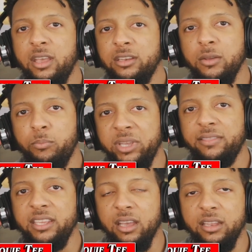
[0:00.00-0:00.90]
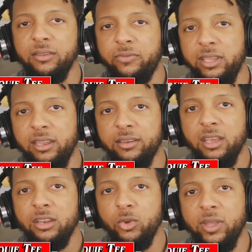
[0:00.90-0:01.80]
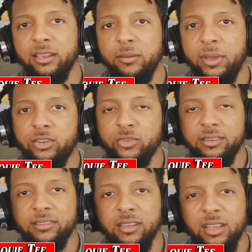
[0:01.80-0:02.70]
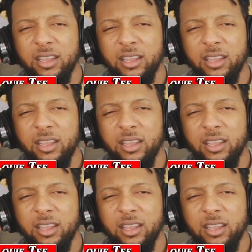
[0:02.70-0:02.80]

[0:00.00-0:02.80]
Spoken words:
to beat the undefeated New England Patriots?